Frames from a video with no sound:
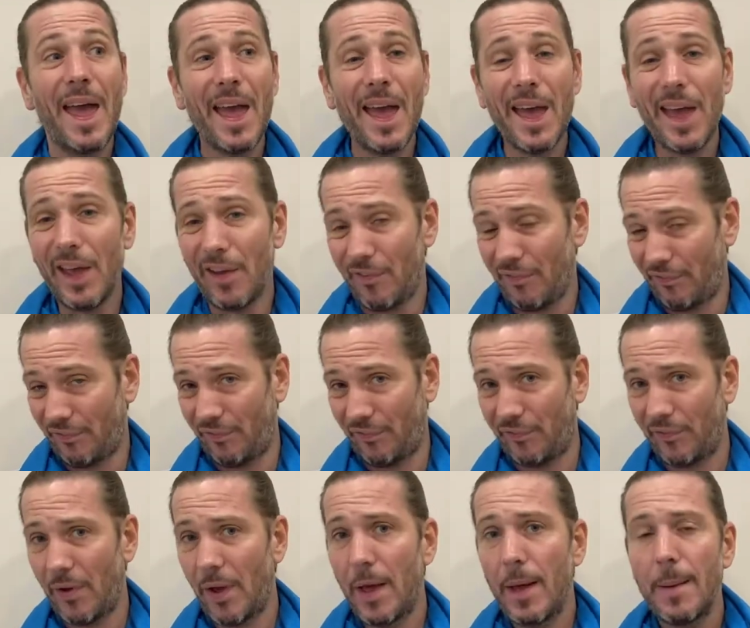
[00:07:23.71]

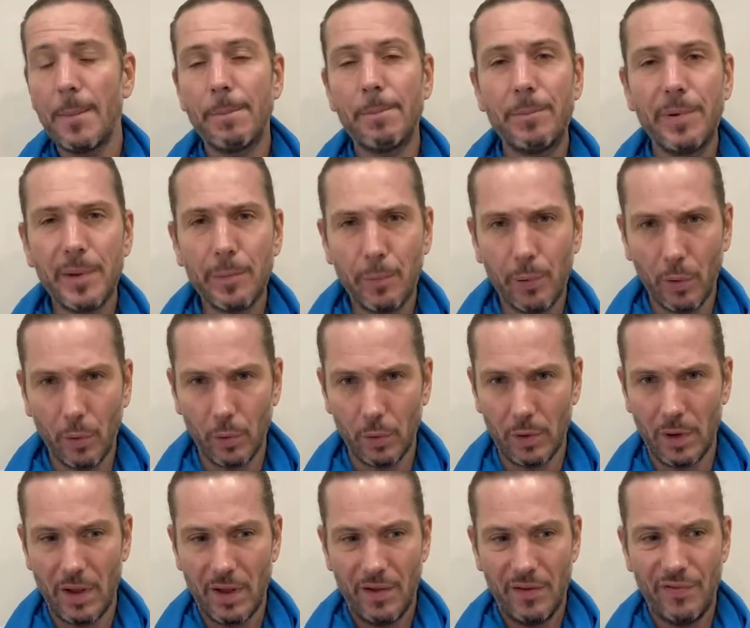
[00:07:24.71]
If
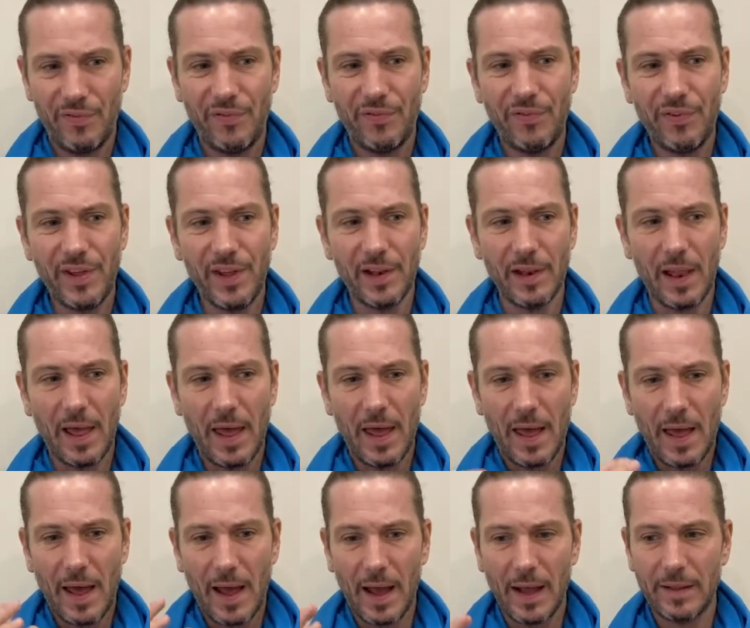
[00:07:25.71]
people feel
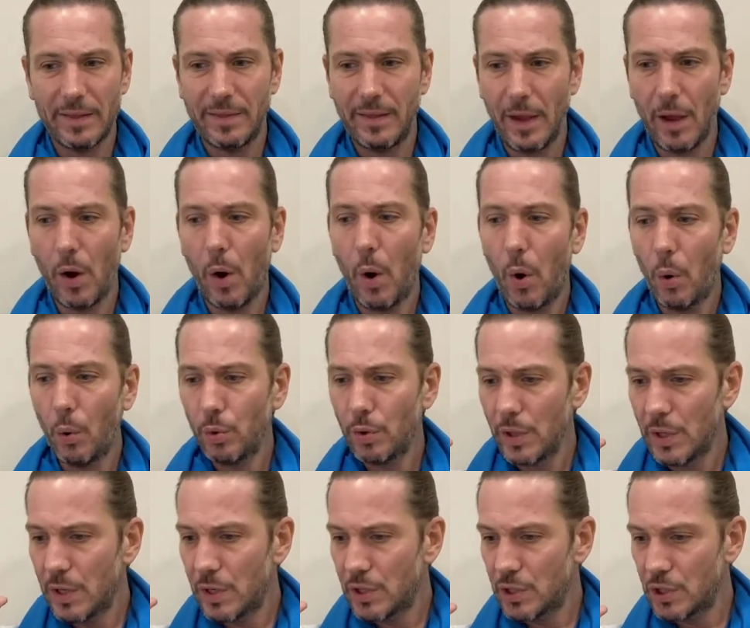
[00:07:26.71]
at their own
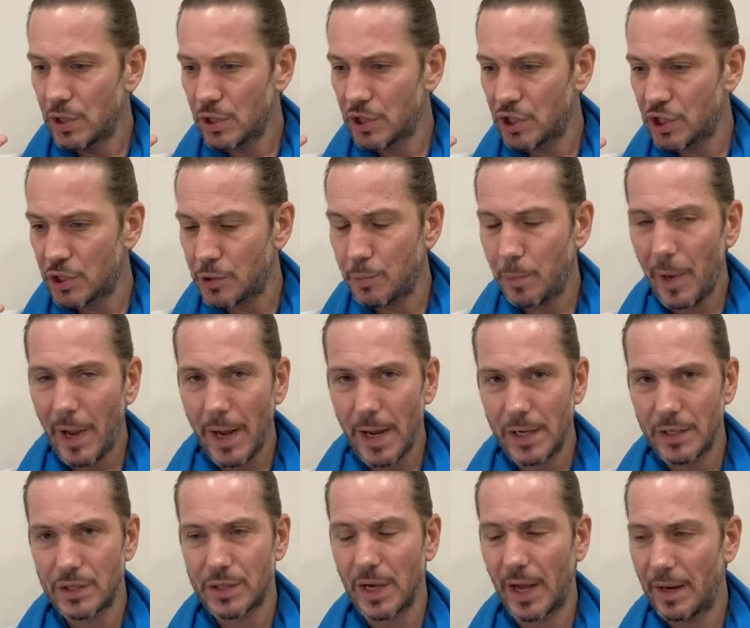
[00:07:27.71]

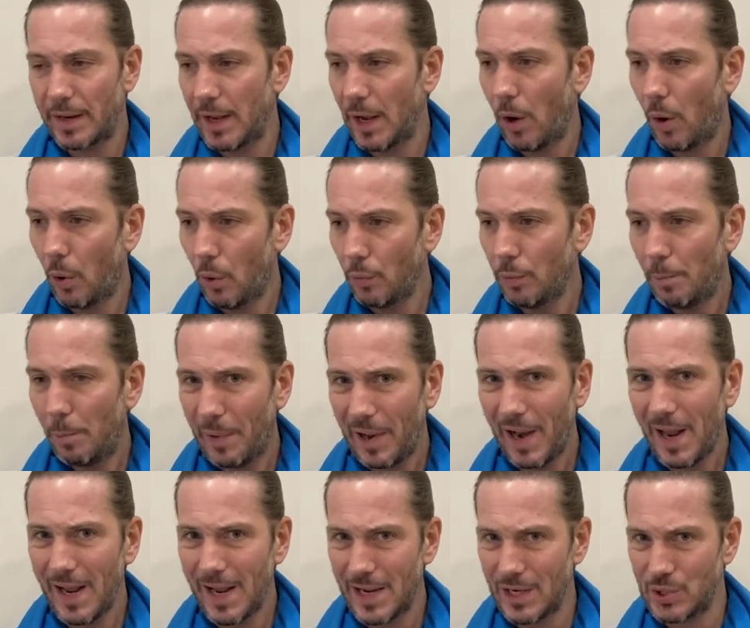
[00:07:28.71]
space, at their own
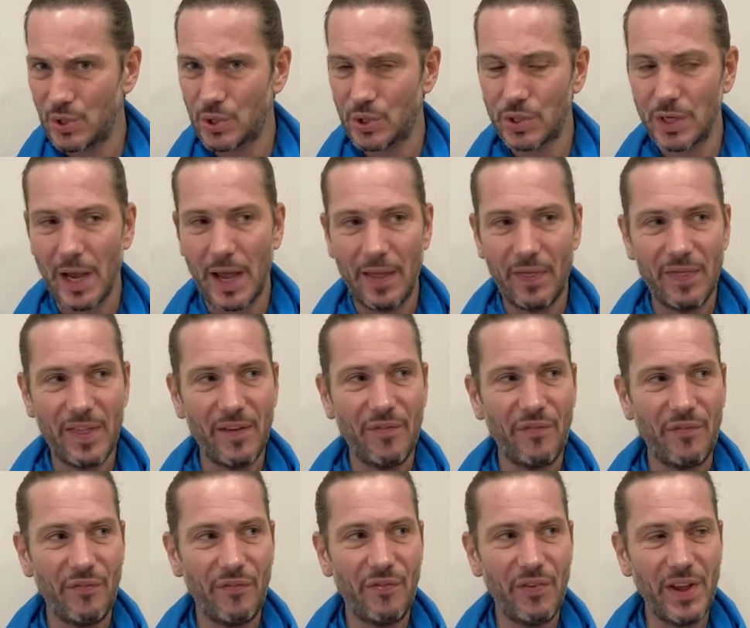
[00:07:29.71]
place, and they
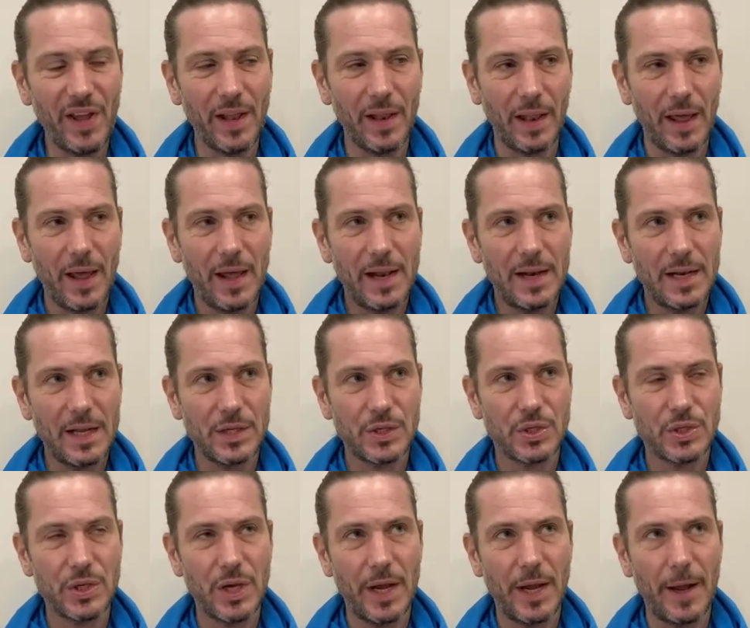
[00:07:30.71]
feel, let's
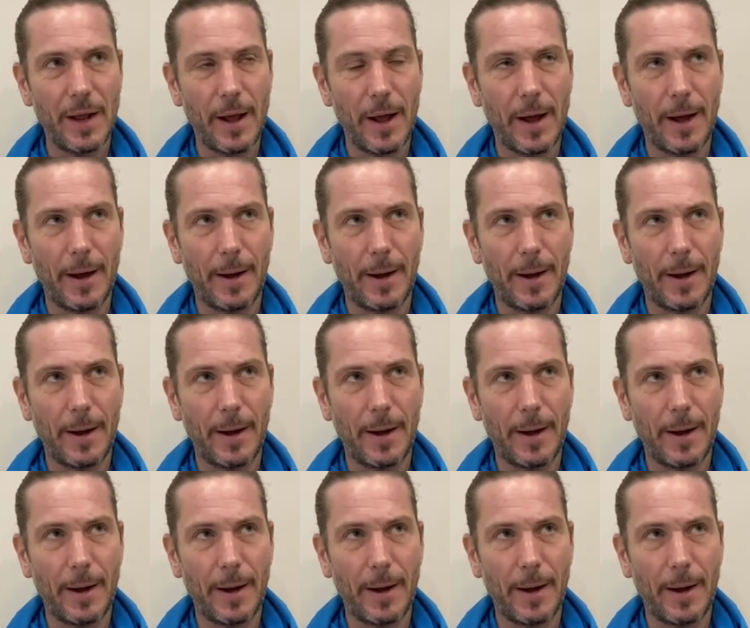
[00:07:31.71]
say,